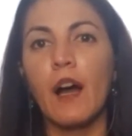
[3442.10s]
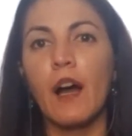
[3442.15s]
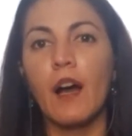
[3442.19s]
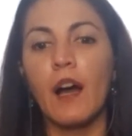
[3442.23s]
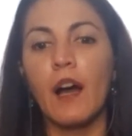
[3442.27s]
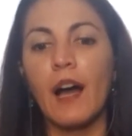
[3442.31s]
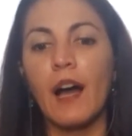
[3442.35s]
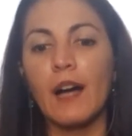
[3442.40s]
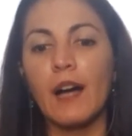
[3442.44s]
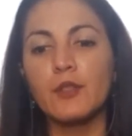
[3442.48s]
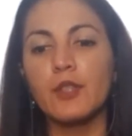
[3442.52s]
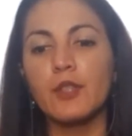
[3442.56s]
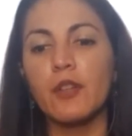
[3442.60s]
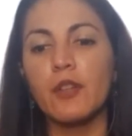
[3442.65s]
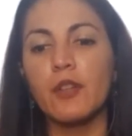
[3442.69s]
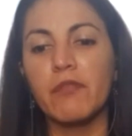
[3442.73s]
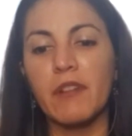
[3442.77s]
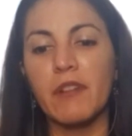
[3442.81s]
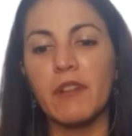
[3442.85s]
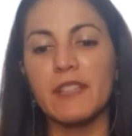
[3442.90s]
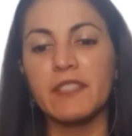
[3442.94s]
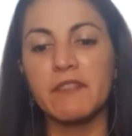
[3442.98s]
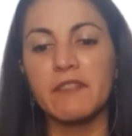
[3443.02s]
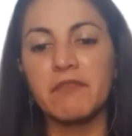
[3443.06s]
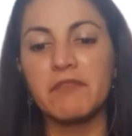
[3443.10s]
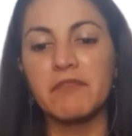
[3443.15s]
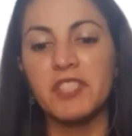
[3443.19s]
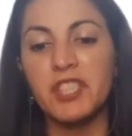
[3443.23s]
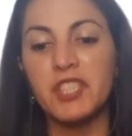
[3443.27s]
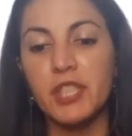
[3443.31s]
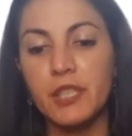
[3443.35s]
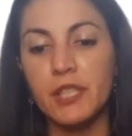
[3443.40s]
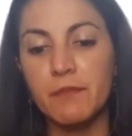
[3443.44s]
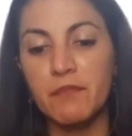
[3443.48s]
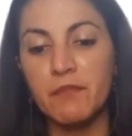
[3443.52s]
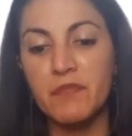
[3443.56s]
autocratic
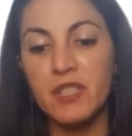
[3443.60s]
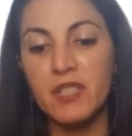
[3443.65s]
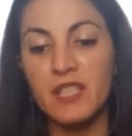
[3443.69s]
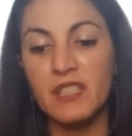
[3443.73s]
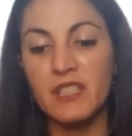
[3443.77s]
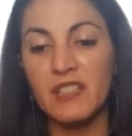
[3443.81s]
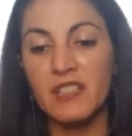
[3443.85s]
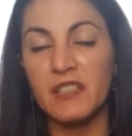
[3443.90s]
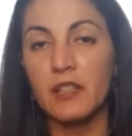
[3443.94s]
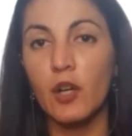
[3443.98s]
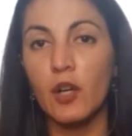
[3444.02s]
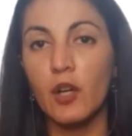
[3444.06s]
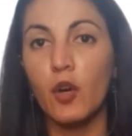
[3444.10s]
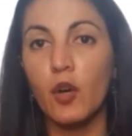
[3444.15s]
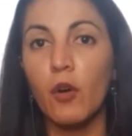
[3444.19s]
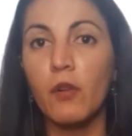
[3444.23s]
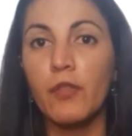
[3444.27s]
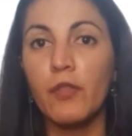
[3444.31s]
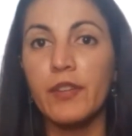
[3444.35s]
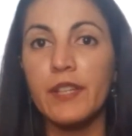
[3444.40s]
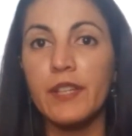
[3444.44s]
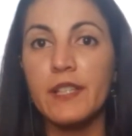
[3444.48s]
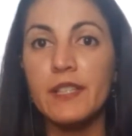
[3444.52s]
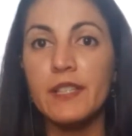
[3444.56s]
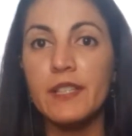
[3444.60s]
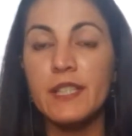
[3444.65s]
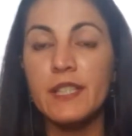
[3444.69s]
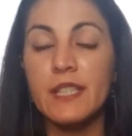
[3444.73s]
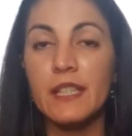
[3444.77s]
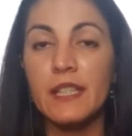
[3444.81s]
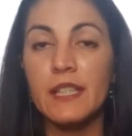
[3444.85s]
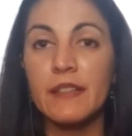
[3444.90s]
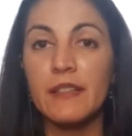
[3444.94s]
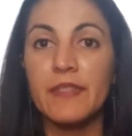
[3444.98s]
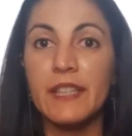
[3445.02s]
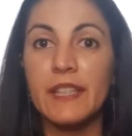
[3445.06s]
regimes, all these
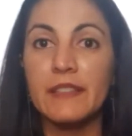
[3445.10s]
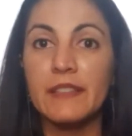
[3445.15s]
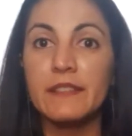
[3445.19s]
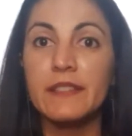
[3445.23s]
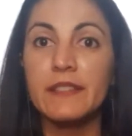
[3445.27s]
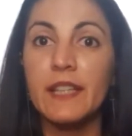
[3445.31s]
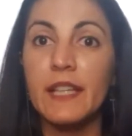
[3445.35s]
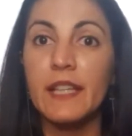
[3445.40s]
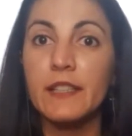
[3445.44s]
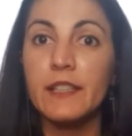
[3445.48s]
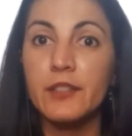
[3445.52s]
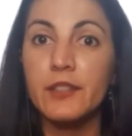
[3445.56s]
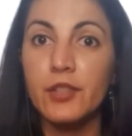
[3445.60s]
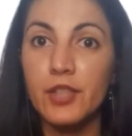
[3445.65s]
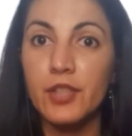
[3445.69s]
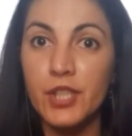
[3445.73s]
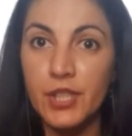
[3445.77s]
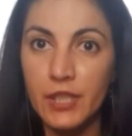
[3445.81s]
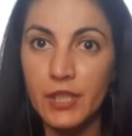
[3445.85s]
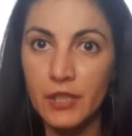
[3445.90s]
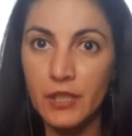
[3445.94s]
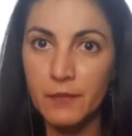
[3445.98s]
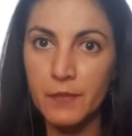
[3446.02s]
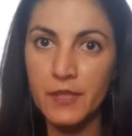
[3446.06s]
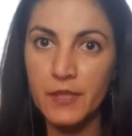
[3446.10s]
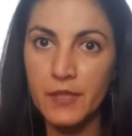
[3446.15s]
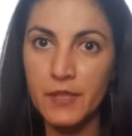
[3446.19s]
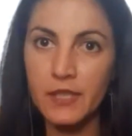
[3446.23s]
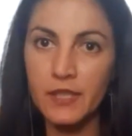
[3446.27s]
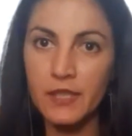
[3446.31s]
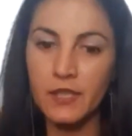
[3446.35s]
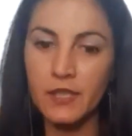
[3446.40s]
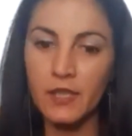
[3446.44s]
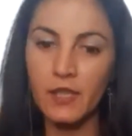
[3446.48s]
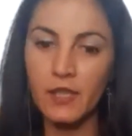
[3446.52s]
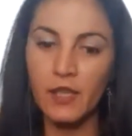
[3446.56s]

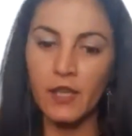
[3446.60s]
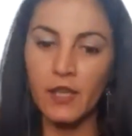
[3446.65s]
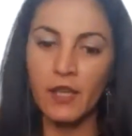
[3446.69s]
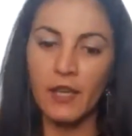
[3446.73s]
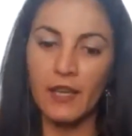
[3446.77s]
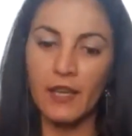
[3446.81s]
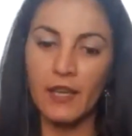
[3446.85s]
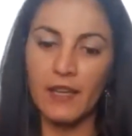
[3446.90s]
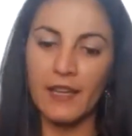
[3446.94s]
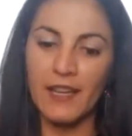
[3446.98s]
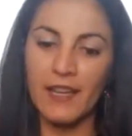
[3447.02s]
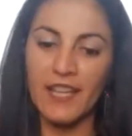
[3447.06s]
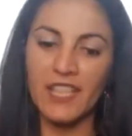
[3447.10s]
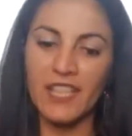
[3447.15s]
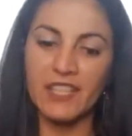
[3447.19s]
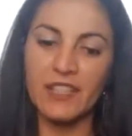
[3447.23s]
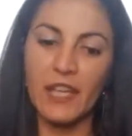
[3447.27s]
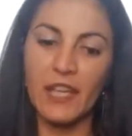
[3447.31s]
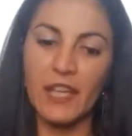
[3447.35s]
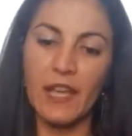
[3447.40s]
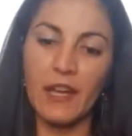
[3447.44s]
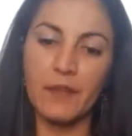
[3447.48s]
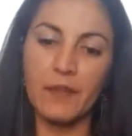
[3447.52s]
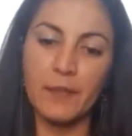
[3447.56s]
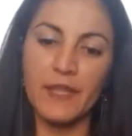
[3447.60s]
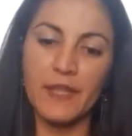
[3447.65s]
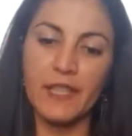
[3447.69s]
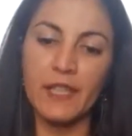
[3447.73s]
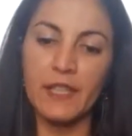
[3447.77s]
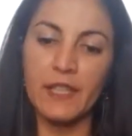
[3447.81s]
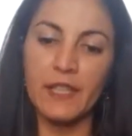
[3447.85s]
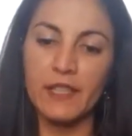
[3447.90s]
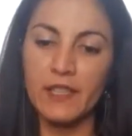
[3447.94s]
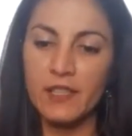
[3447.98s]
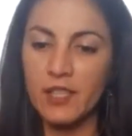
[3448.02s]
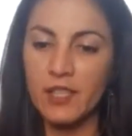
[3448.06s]
dictatorships in their
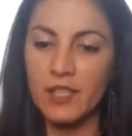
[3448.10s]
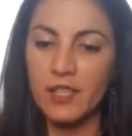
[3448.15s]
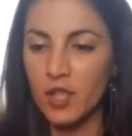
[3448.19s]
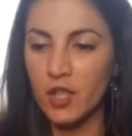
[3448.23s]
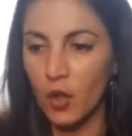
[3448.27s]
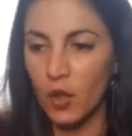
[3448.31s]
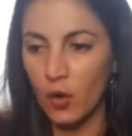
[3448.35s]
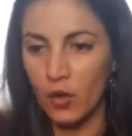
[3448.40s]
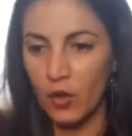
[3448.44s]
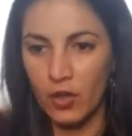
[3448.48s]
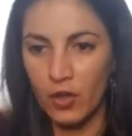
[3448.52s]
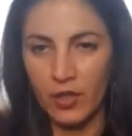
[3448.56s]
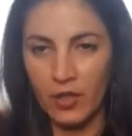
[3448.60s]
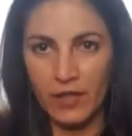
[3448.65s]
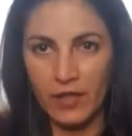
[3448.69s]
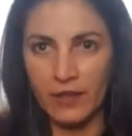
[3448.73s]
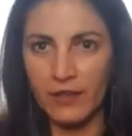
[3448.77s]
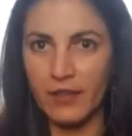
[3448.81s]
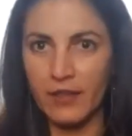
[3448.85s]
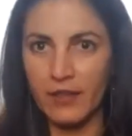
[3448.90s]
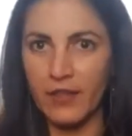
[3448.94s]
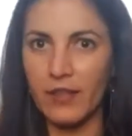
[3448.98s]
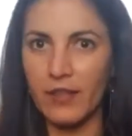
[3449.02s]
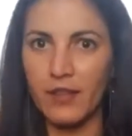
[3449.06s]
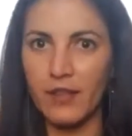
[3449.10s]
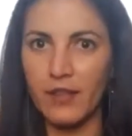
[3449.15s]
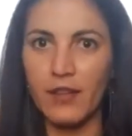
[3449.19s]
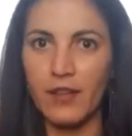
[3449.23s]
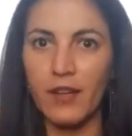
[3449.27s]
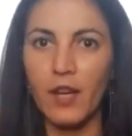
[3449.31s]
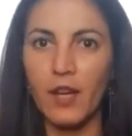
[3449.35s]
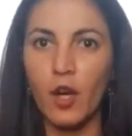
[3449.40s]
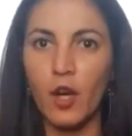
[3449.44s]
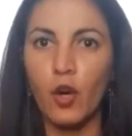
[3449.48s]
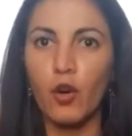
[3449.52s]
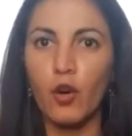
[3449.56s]
beginnings or
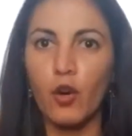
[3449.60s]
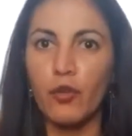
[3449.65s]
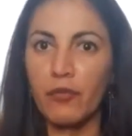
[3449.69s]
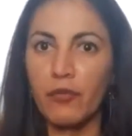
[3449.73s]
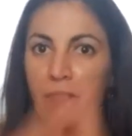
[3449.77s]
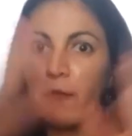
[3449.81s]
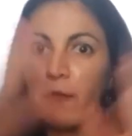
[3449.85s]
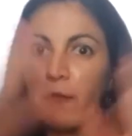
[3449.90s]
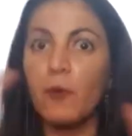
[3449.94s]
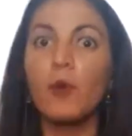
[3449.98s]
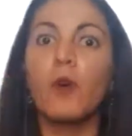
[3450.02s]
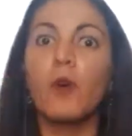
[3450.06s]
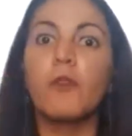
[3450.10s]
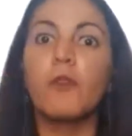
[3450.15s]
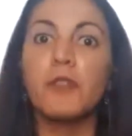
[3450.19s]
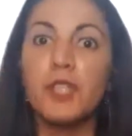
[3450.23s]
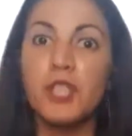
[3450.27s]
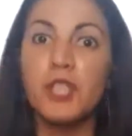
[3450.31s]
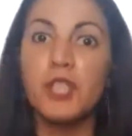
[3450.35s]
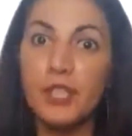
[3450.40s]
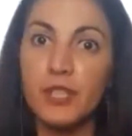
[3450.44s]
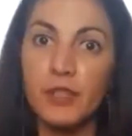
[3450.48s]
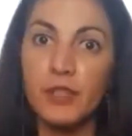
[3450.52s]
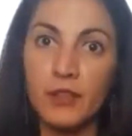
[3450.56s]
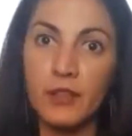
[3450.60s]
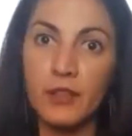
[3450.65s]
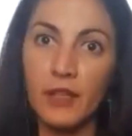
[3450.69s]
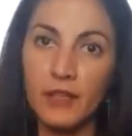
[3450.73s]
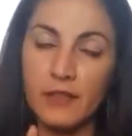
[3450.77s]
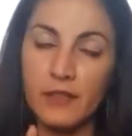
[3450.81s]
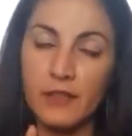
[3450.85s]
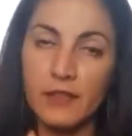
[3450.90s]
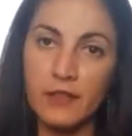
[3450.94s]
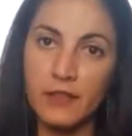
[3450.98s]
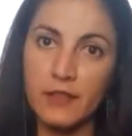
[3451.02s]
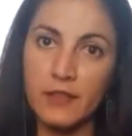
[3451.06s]
flourishing,
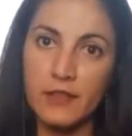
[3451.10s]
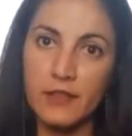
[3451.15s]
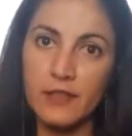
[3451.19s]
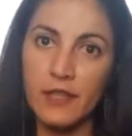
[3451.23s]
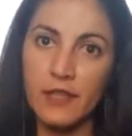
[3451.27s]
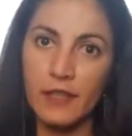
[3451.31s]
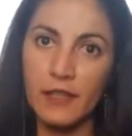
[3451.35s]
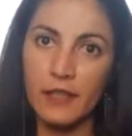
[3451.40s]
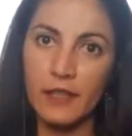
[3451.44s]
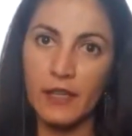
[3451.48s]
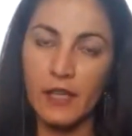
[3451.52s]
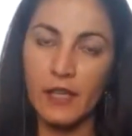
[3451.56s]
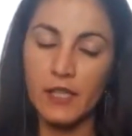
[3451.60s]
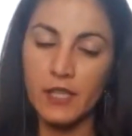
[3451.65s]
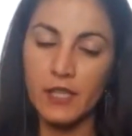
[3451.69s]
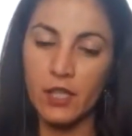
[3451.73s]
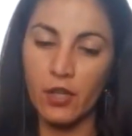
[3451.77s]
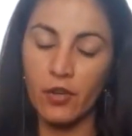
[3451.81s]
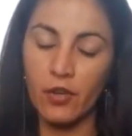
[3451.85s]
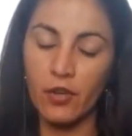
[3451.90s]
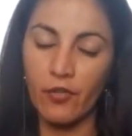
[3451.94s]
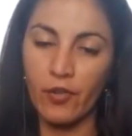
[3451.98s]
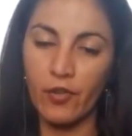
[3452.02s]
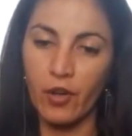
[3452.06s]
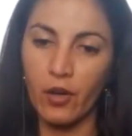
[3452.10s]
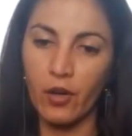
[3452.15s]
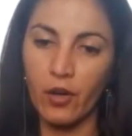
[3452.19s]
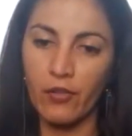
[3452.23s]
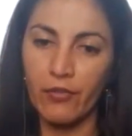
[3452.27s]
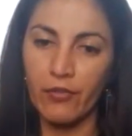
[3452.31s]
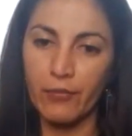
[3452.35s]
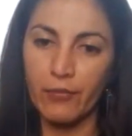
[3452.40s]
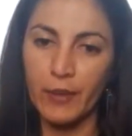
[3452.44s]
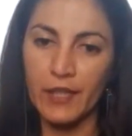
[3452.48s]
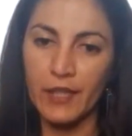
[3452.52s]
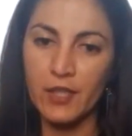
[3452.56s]
as it is the case of
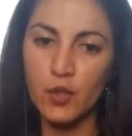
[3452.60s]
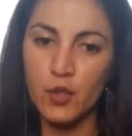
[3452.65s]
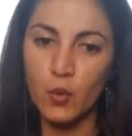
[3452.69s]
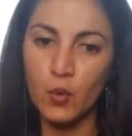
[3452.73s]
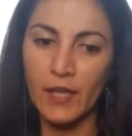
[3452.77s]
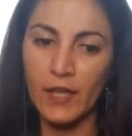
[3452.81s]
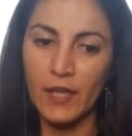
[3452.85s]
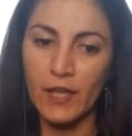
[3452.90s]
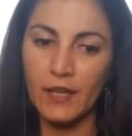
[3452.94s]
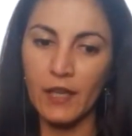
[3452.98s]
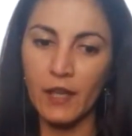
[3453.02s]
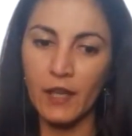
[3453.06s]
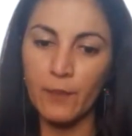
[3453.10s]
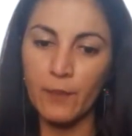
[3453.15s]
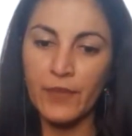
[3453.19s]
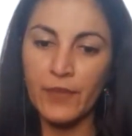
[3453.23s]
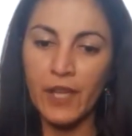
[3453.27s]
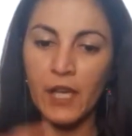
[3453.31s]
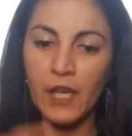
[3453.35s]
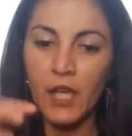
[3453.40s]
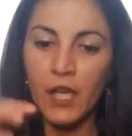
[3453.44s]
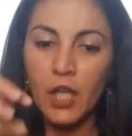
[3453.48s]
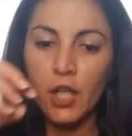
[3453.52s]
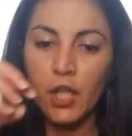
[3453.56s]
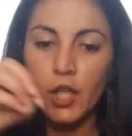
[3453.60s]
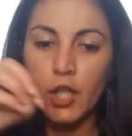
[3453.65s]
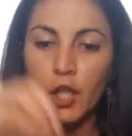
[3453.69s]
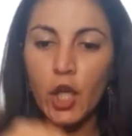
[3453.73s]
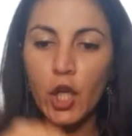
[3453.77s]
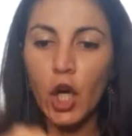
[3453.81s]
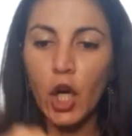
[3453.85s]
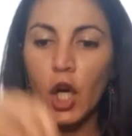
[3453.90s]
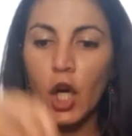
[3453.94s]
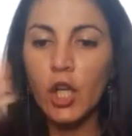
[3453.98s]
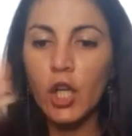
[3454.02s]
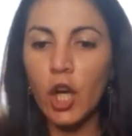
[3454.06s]
Venezuela,
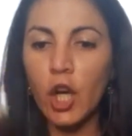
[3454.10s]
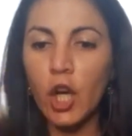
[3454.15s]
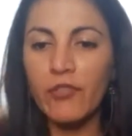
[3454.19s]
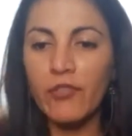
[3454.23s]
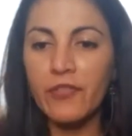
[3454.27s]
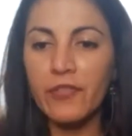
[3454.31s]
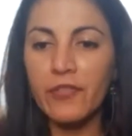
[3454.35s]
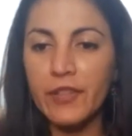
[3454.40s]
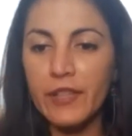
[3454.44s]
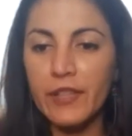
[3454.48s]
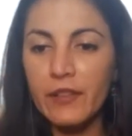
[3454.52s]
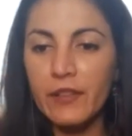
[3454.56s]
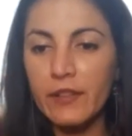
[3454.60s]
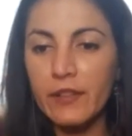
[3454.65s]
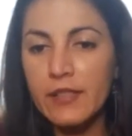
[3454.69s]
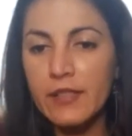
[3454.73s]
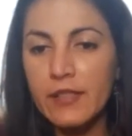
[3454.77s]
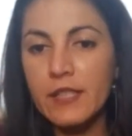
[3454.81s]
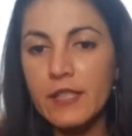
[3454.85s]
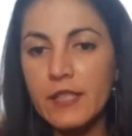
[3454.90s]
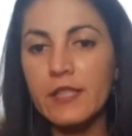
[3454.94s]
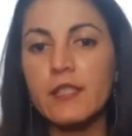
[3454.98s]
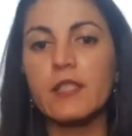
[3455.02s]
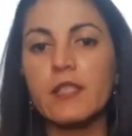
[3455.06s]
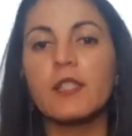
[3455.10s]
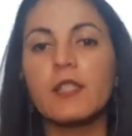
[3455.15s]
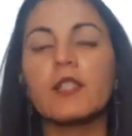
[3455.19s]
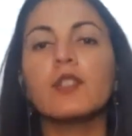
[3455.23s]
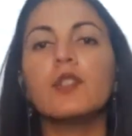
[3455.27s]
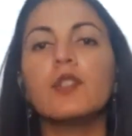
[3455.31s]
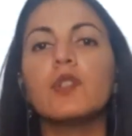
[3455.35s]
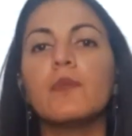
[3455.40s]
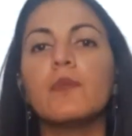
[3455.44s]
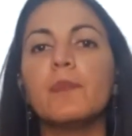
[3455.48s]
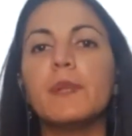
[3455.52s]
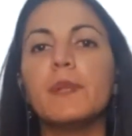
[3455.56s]
none of this
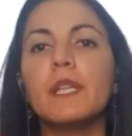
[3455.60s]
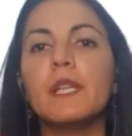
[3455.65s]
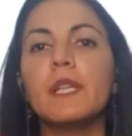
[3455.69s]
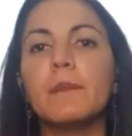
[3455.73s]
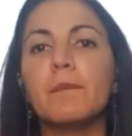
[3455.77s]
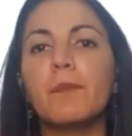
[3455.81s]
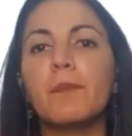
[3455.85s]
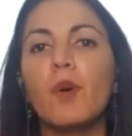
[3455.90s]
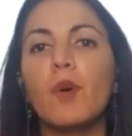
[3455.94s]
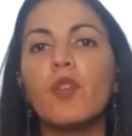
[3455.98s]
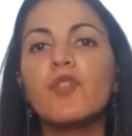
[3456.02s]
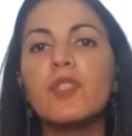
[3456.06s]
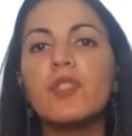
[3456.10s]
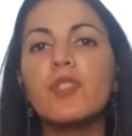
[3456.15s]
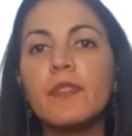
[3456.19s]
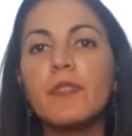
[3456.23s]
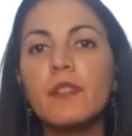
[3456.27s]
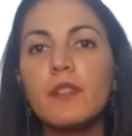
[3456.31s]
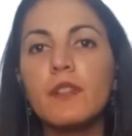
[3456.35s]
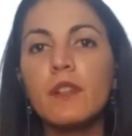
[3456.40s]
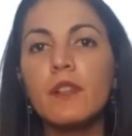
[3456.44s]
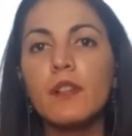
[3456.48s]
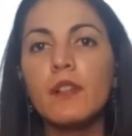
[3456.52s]
could be possible